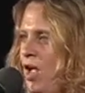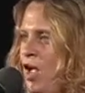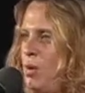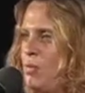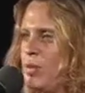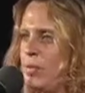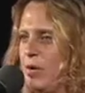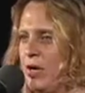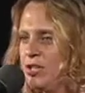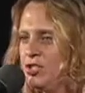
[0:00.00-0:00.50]

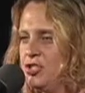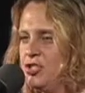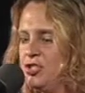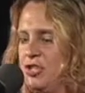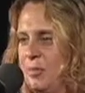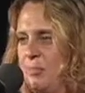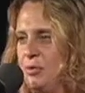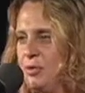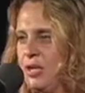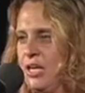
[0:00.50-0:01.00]
We watch
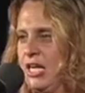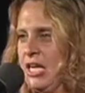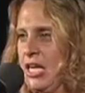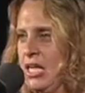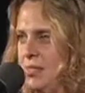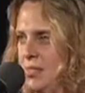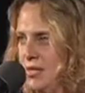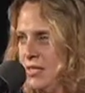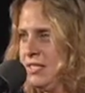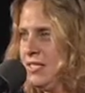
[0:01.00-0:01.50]
Jeopardy
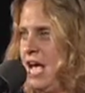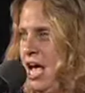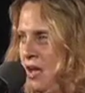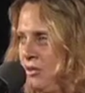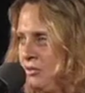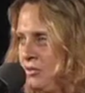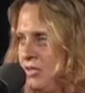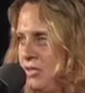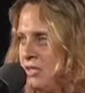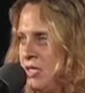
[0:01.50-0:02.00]
in this
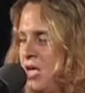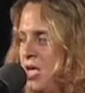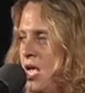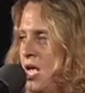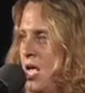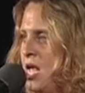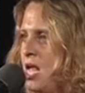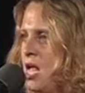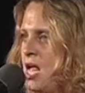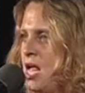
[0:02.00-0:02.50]
house."
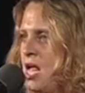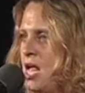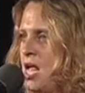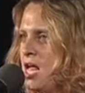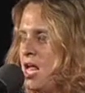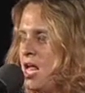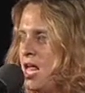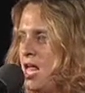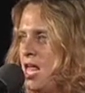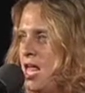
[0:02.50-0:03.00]

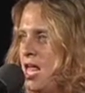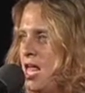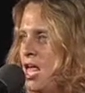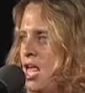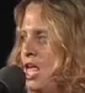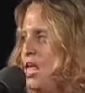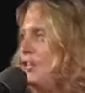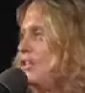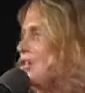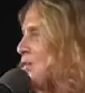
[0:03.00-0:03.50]

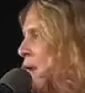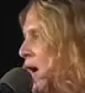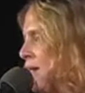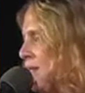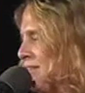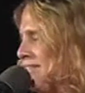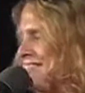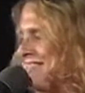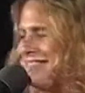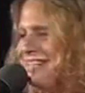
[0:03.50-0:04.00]
So I
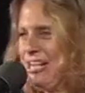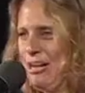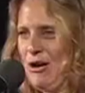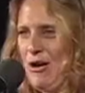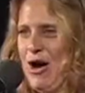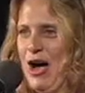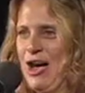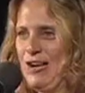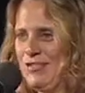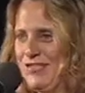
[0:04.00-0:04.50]
would sneak
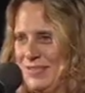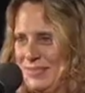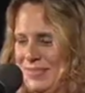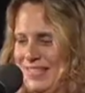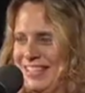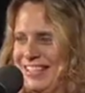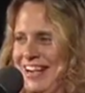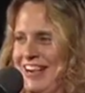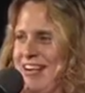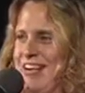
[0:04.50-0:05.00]
off
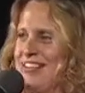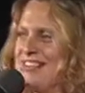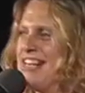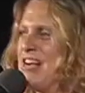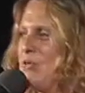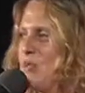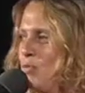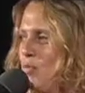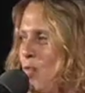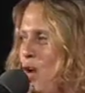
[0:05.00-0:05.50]
upstairs and
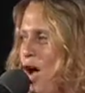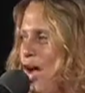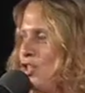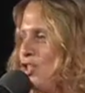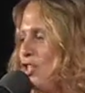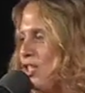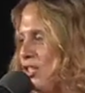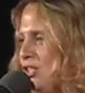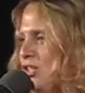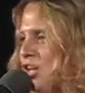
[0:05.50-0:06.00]
I would
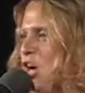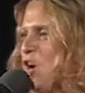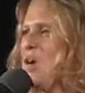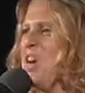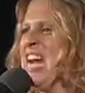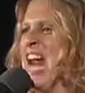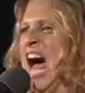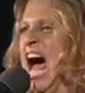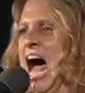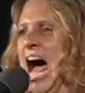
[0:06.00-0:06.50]
watch it alone
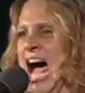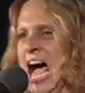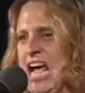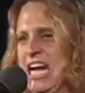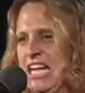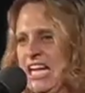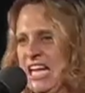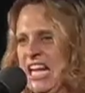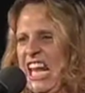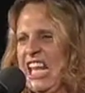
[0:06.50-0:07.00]
and
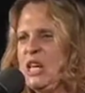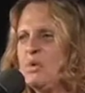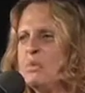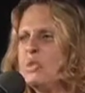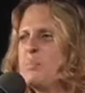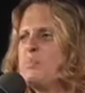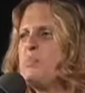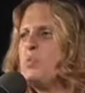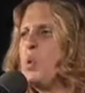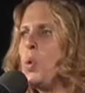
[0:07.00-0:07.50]
hide it like it
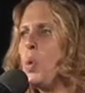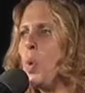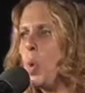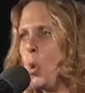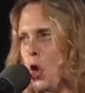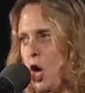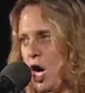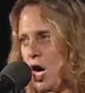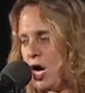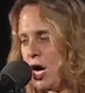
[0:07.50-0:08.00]
was
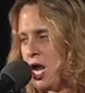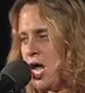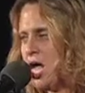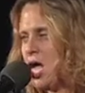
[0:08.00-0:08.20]
porn.